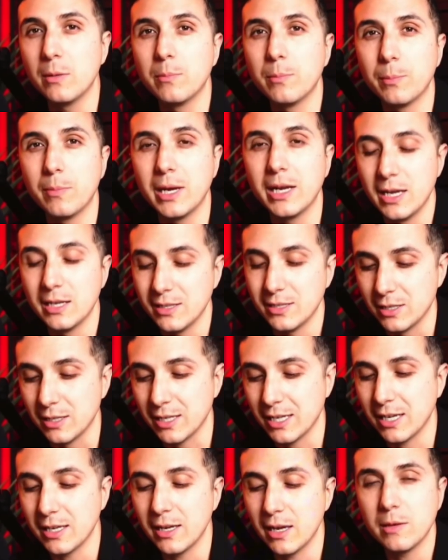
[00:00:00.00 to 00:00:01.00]
the biggest
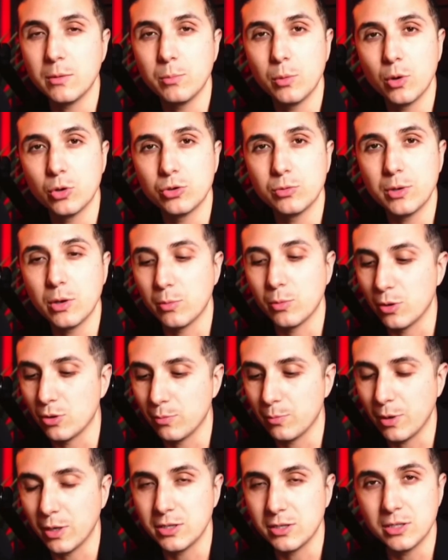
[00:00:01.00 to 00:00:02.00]
leak in most people's
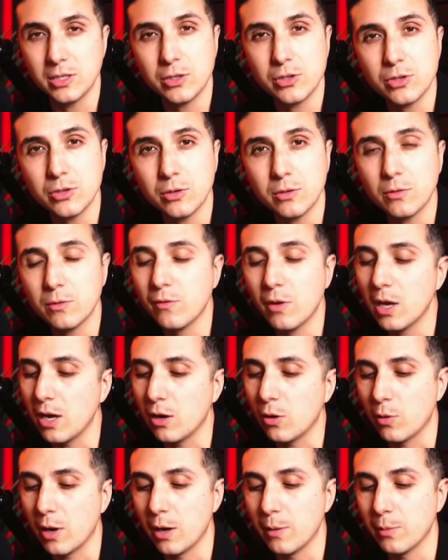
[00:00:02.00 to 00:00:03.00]
business,
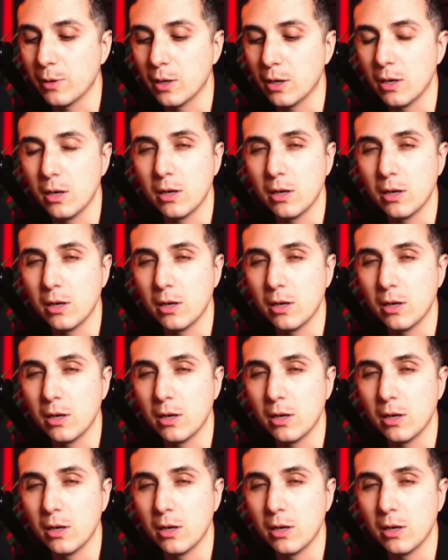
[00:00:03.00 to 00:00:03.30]
follow-up.